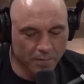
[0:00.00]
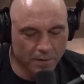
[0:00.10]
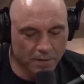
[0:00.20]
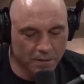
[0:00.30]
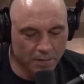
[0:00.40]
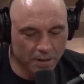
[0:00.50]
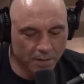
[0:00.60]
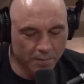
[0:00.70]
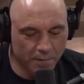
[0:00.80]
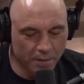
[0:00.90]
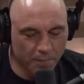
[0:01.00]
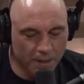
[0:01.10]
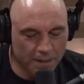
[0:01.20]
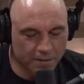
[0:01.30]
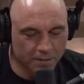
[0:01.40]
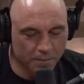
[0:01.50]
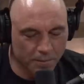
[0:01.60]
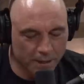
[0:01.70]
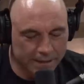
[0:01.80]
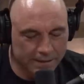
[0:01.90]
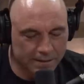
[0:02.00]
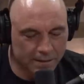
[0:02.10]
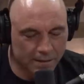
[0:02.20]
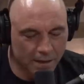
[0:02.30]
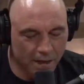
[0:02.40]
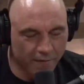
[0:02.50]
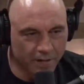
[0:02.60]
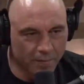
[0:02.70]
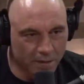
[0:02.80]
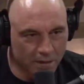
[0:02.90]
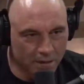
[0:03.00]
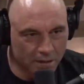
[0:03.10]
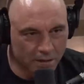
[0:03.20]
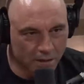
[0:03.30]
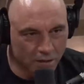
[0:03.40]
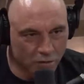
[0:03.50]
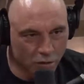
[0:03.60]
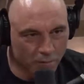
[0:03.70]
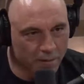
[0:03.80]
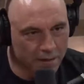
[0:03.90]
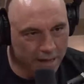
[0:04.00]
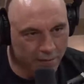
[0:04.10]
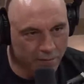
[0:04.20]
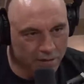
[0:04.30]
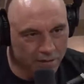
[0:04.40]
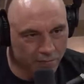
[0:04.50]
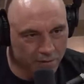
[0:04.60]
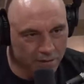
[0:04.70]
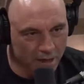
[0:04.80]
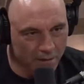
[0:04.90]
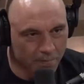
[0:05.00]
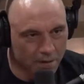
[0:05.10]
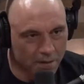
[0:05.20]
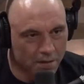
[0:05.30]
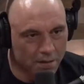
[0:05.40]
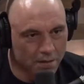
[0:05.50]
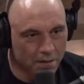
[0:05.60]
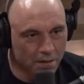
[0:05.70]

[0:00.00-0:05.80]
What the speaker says: some of their Pixel buds have the ability to interpret languages in real time. Like,